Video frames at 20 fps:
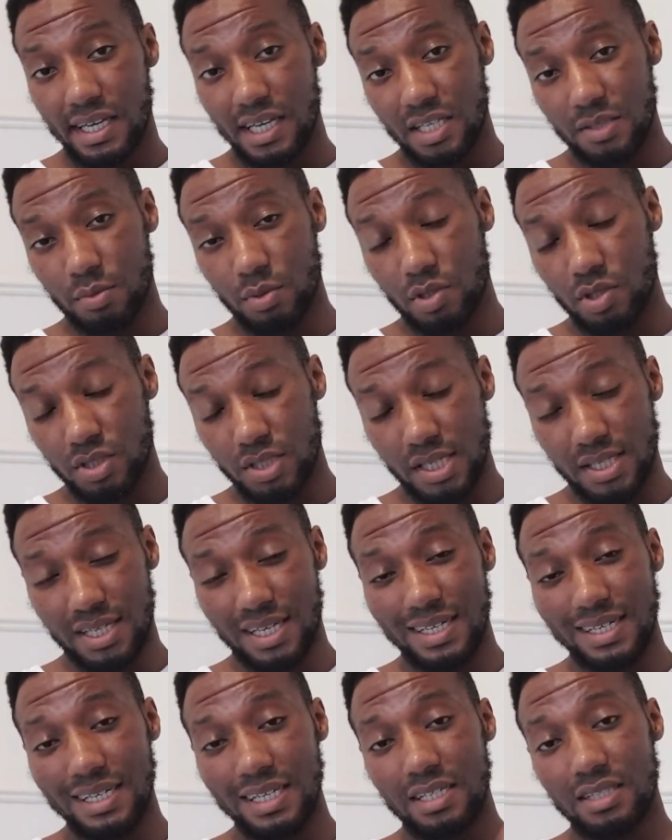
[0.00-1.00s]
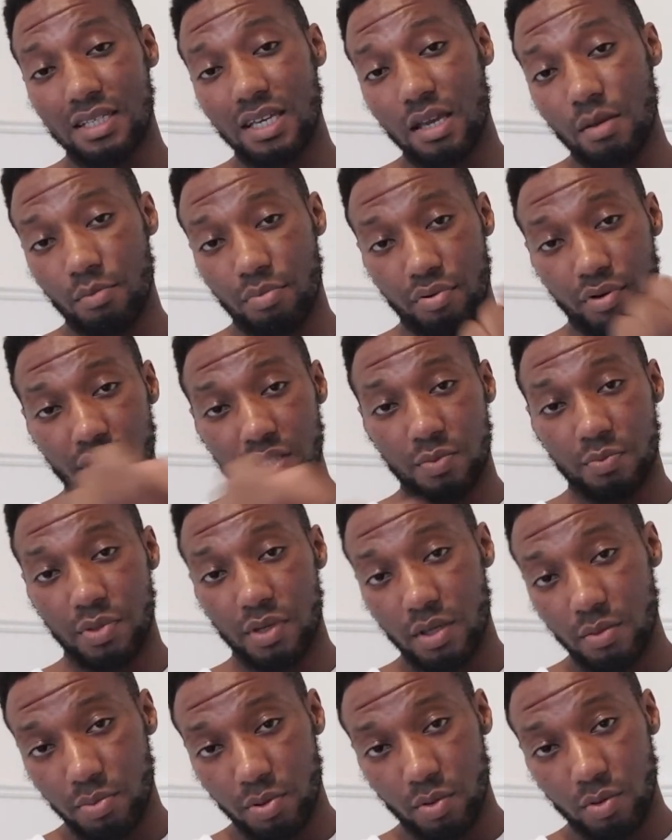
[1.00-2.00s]
is because there's a need to impress
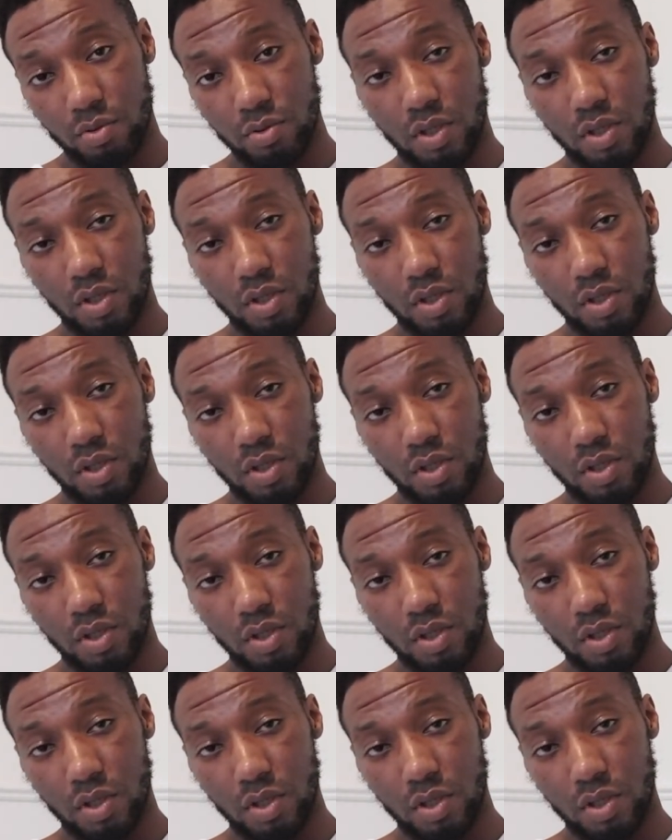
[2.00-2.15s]
people.